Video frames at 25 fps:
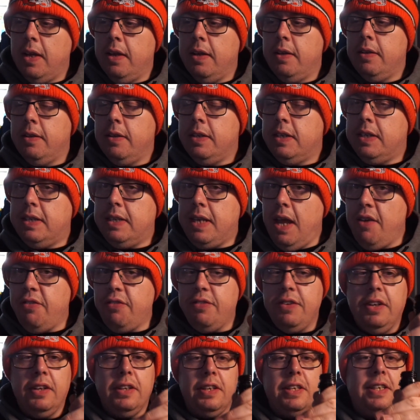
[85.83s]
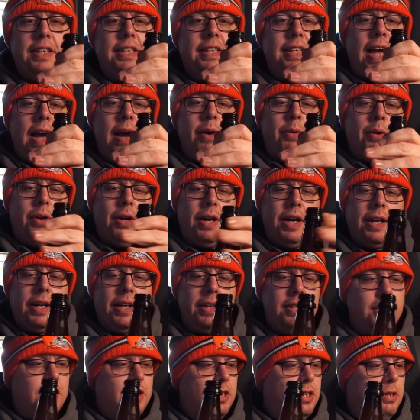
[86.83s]
it's definitely sour. I
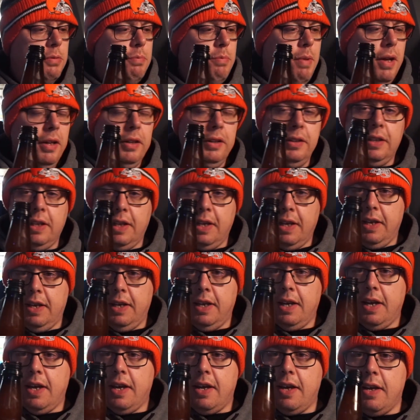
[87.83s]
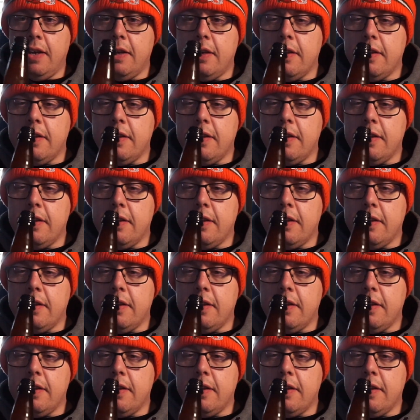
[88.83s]
can smell the